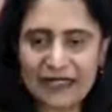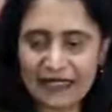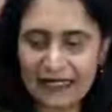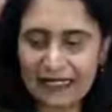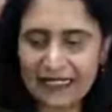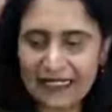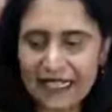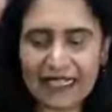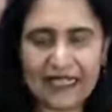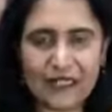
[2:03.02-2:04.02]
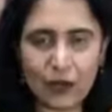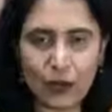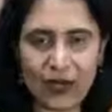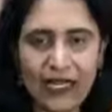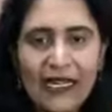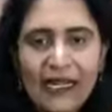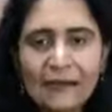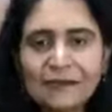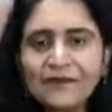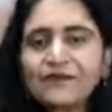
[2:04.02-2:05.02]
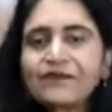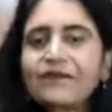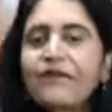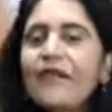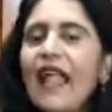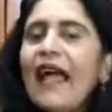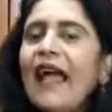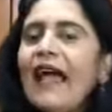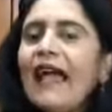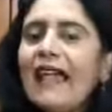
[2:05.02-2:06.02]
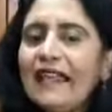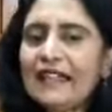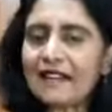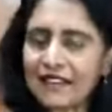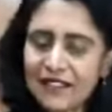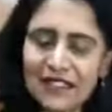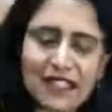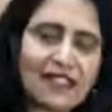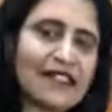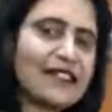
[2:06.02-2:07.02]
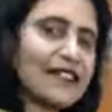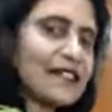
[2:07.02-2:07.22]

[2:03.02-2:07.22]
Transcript: is neatly done as well. And I'll just turn